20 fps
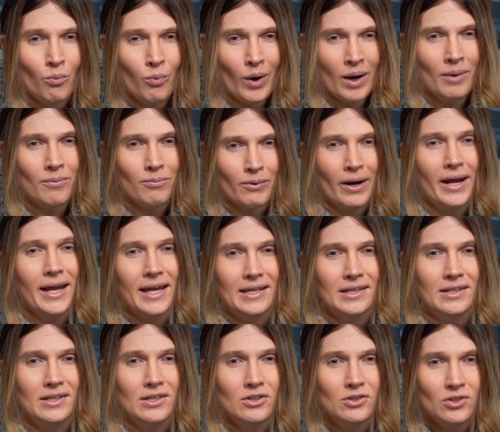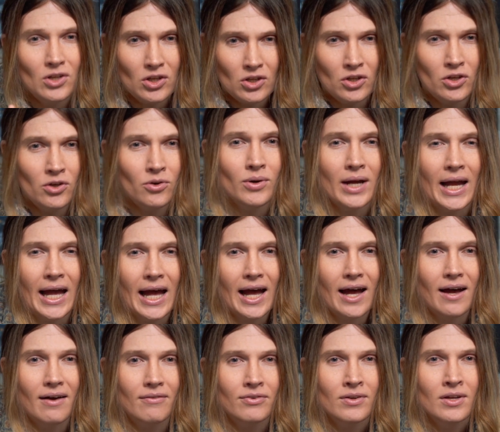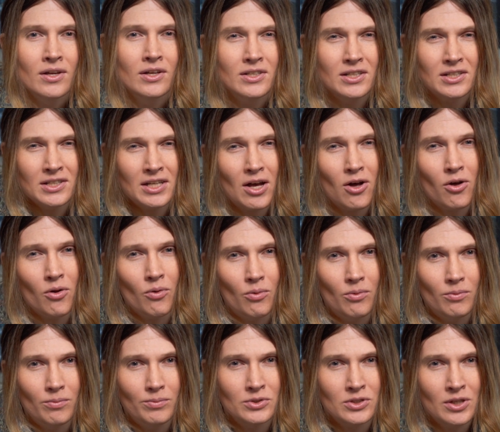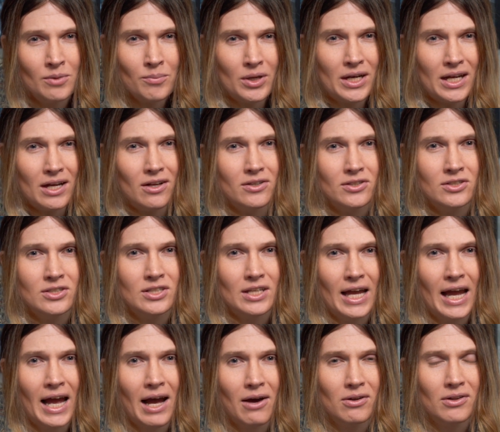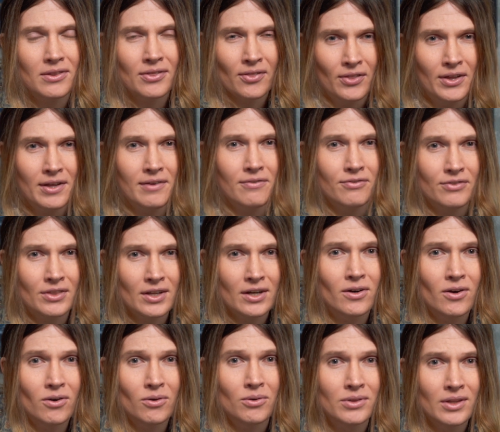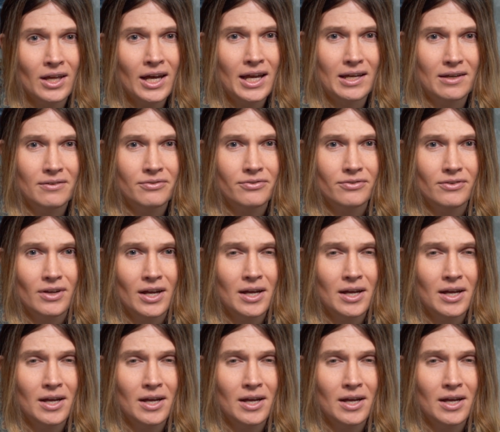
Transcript: what right do you have to tell someone else how to live their own life?